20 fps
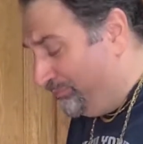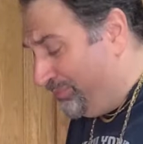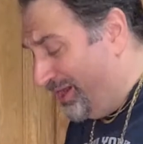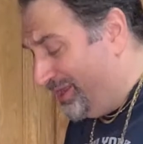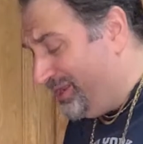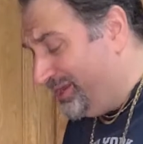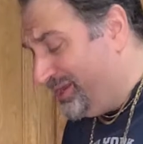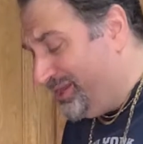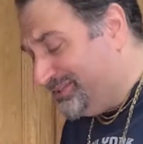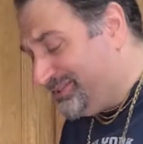
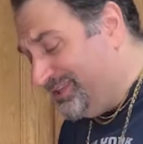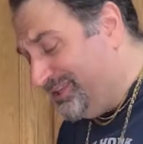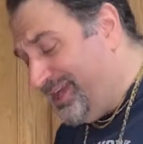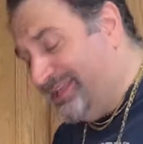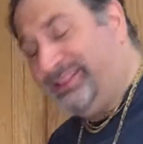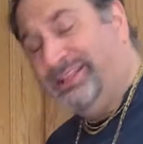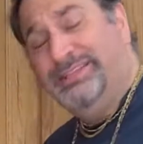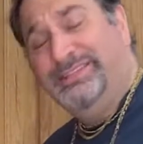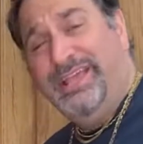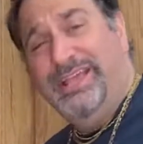Butter because I
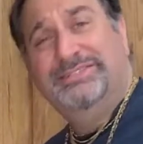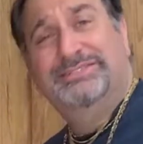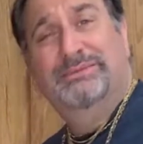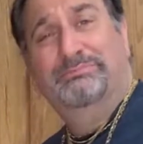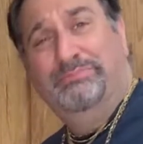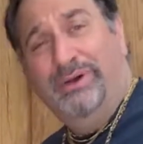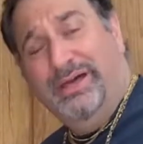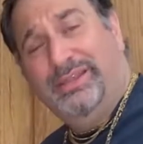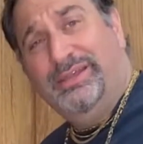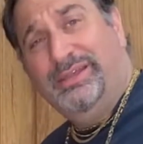like the taste
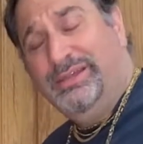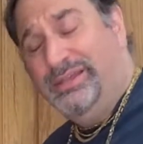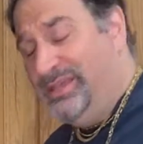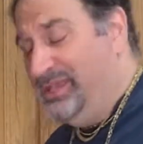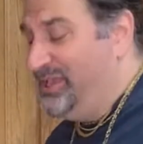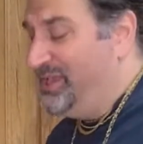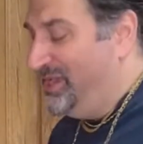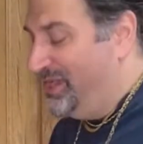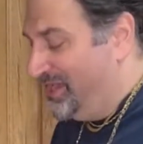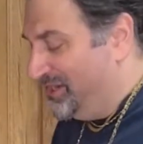of butter,
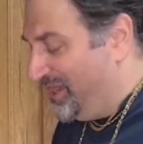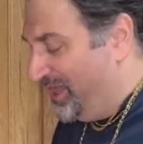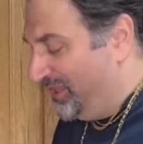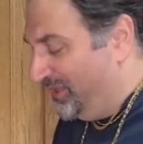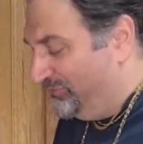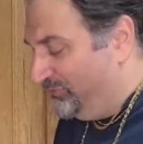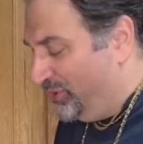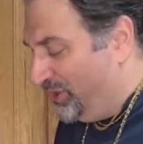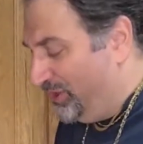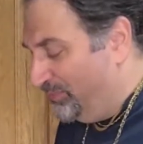and
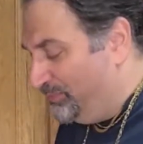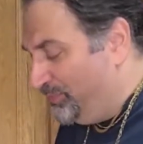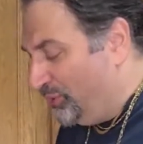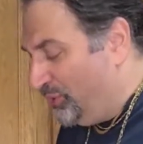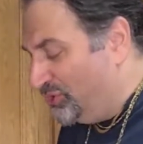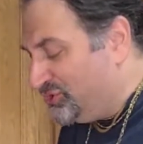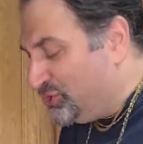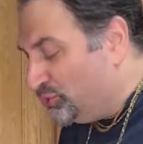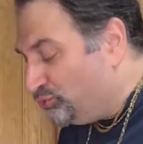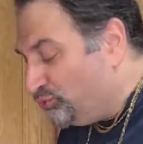olive oil
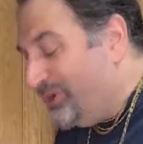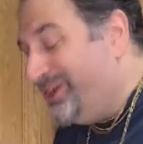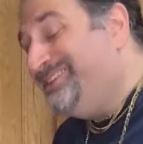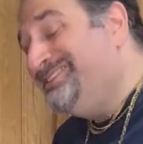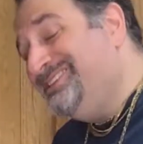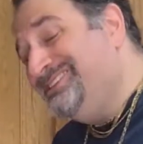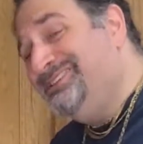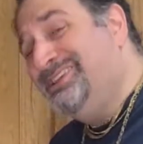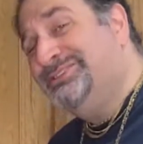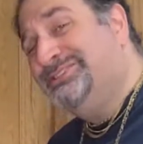because it
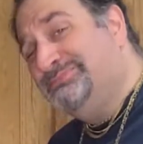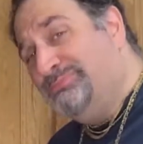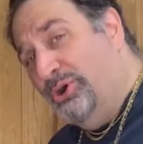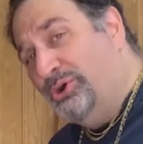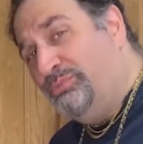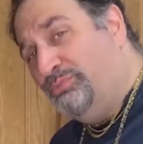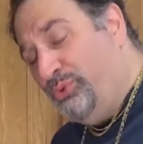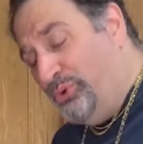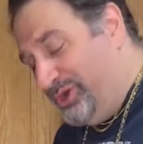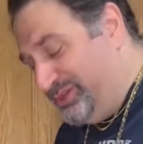raises the
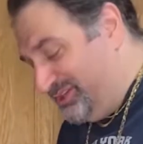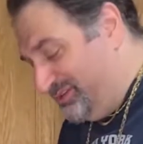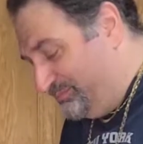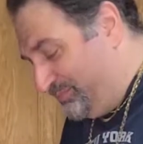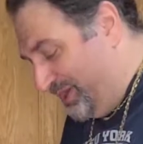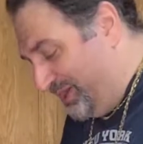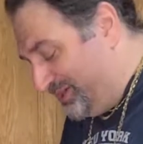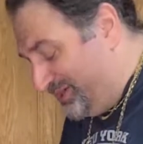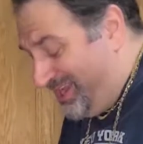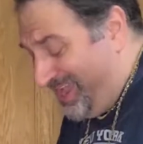smoke point of
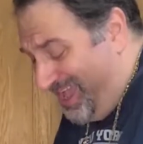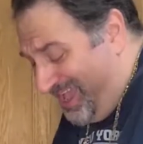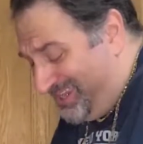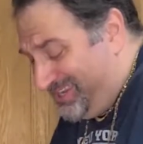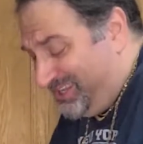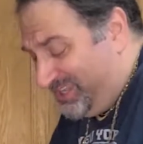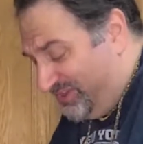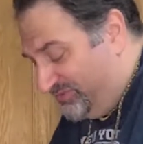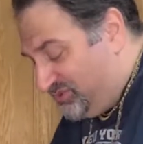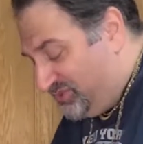butter and
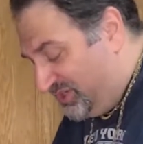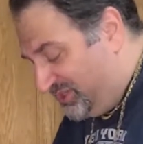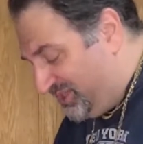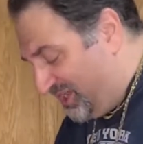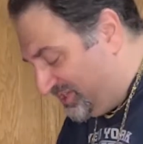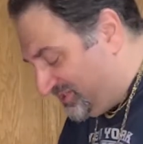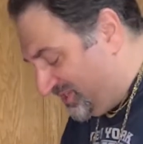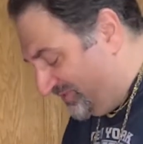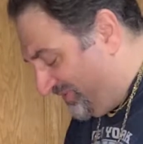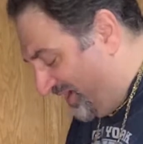it gives you the
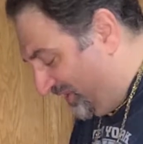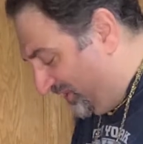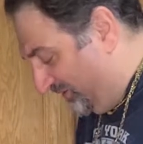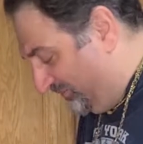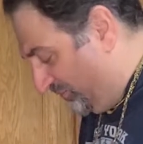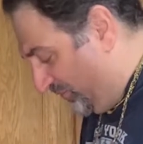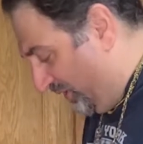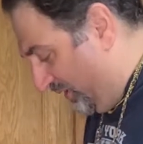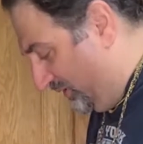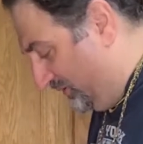taste of
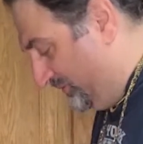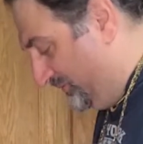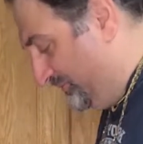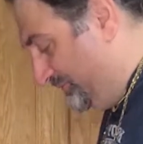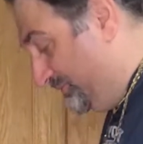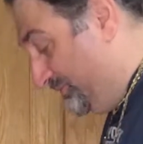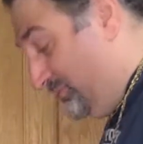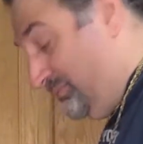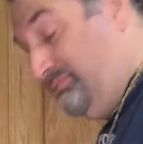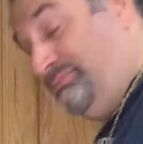olive oil.
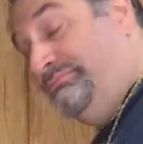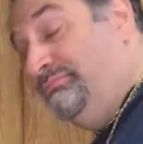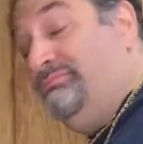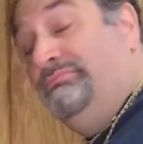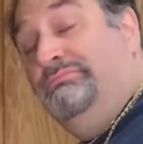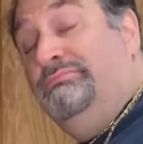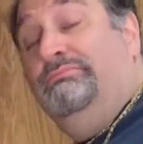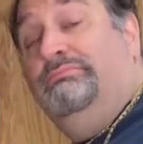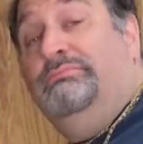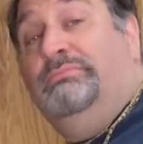
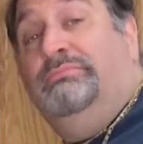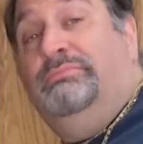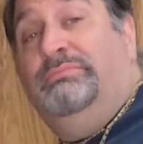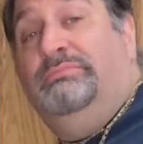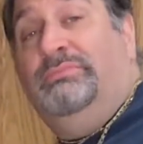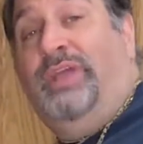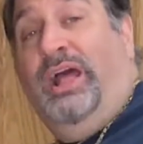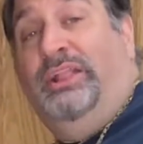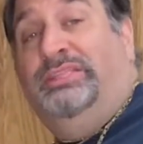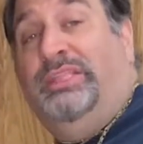
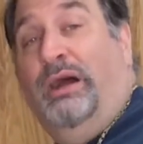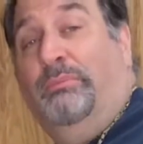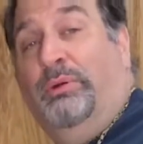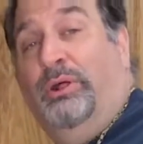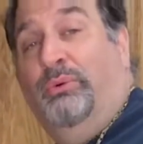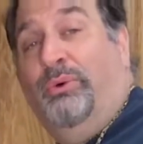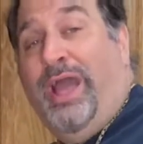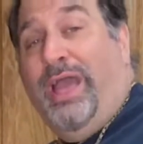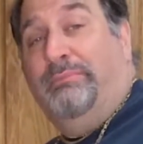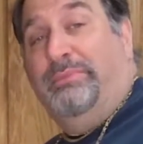A
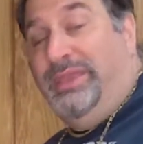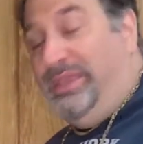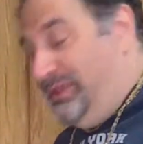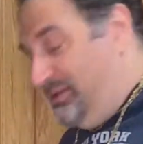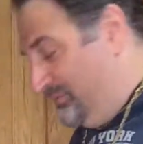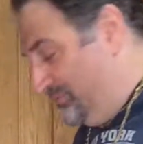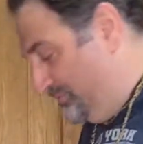double whammy.